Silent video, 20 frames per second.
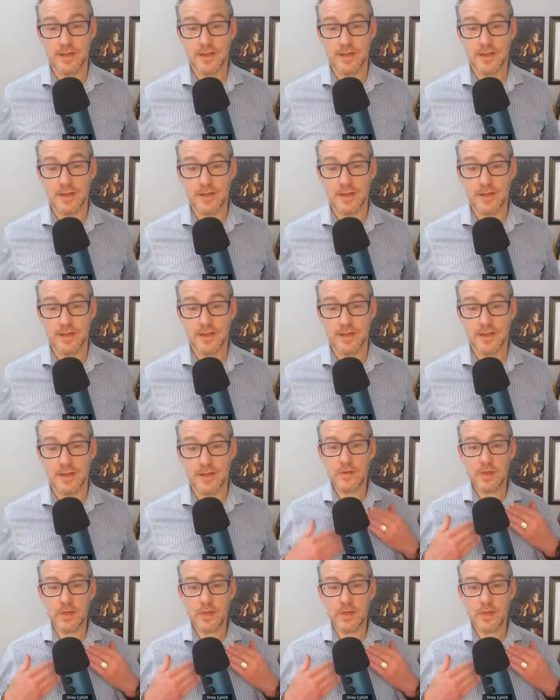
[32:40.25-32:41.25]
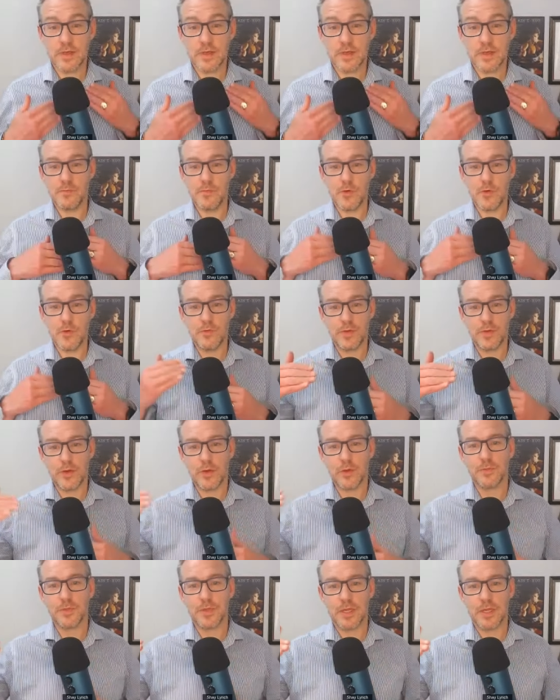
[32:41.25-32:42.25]
When you keep moving up
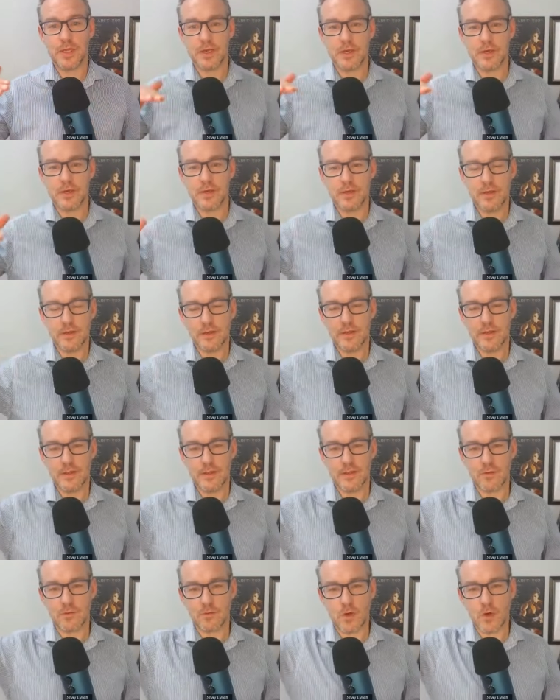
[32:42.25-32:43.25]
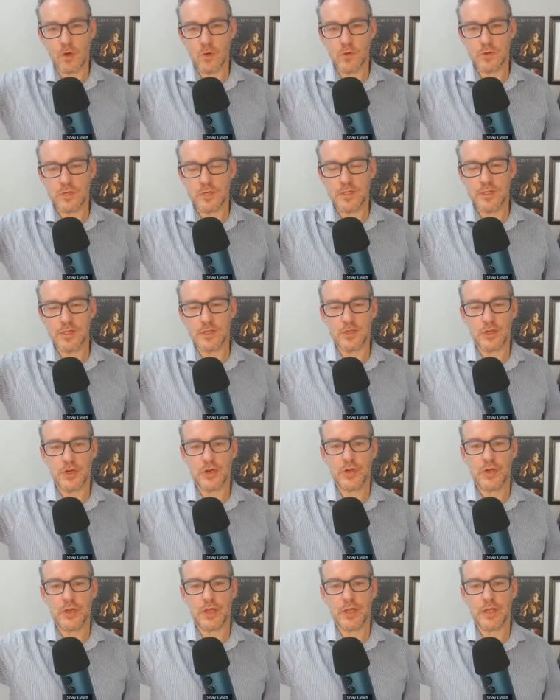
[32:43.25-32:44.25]
the the road and the
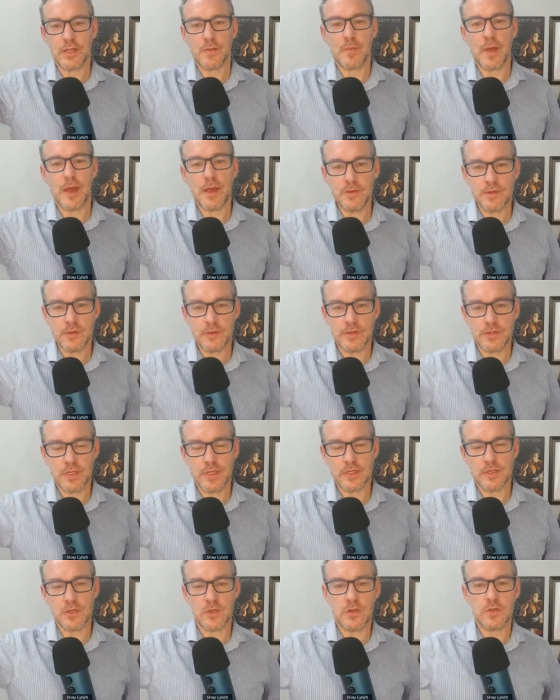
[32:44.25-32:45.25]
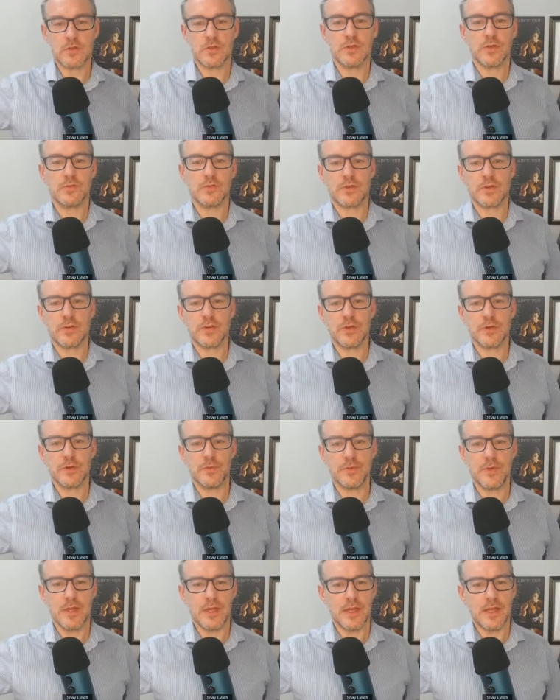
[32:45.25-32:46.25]
journey and the mountains that you're looking to overcome,
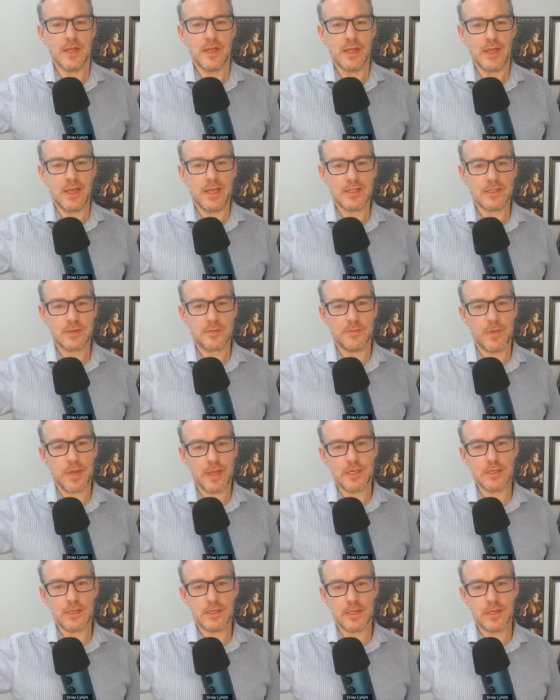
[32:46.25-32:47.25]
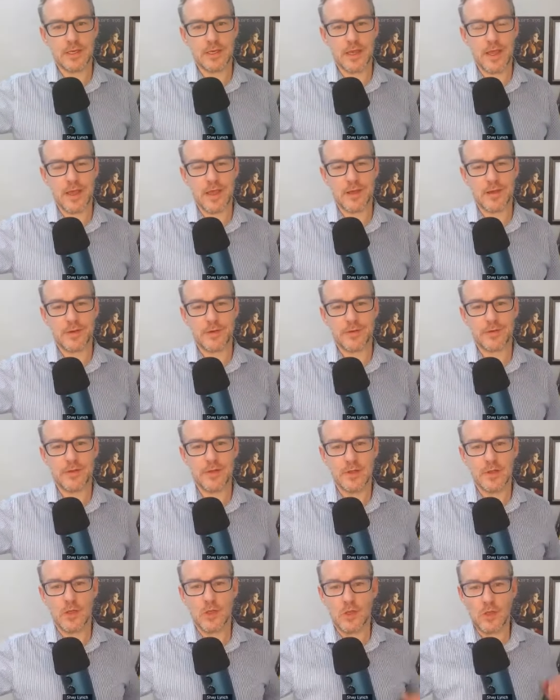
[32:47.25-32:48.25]
it's amazing how
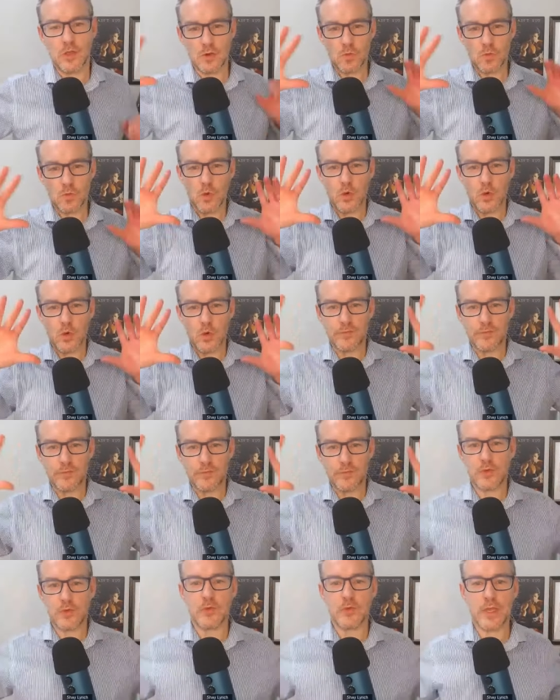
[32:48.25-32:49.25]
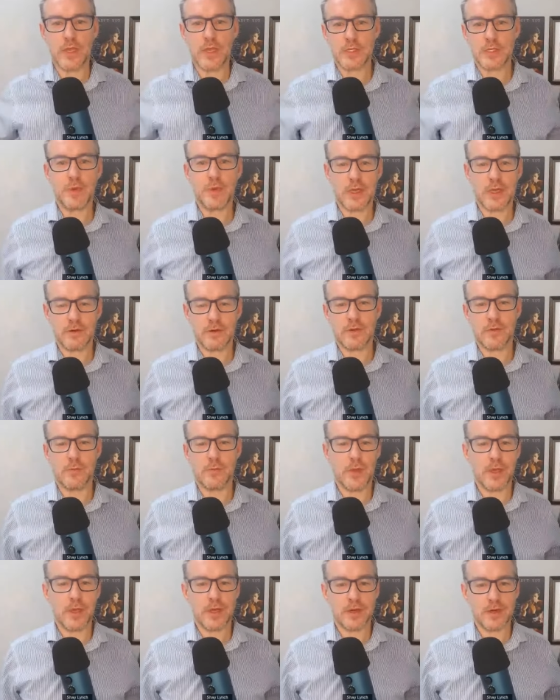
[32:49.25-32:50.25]
your worldview gets bigger and
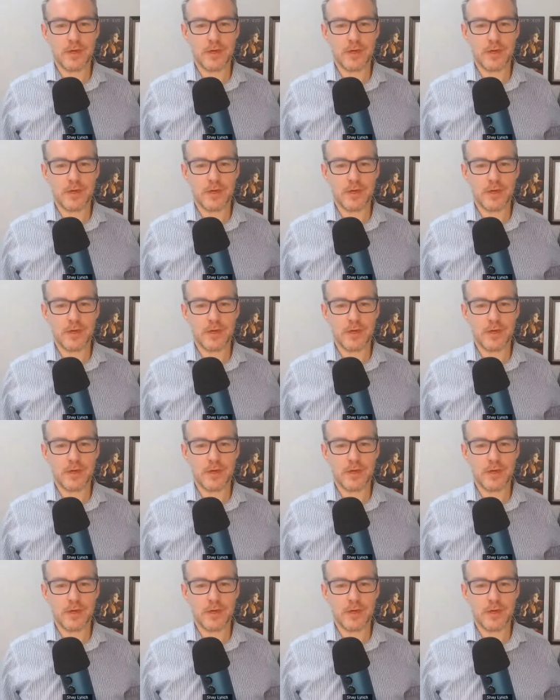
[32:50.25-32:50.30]
bigger.